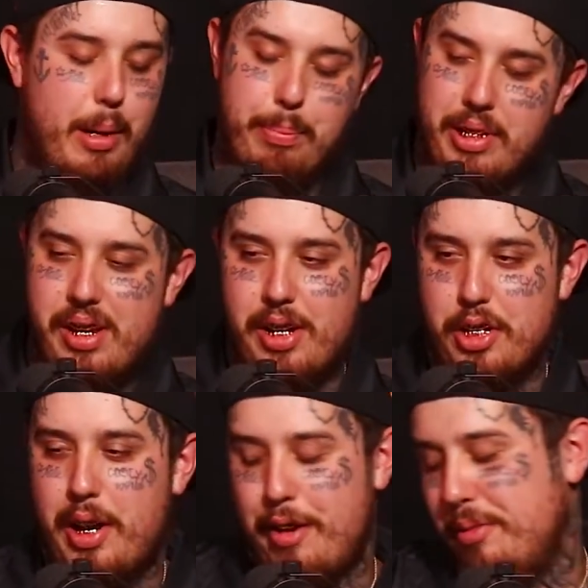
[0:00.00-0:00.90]
No, I appreciate
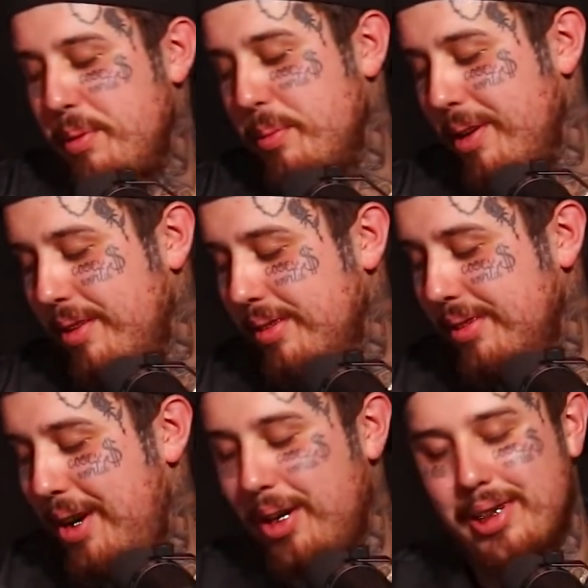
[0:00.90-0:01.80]
y'all having me, bro.
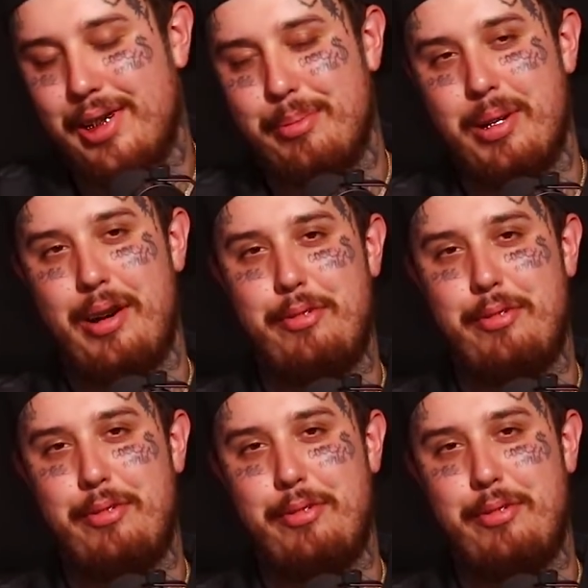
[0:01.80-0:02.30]
Man, All love, bro.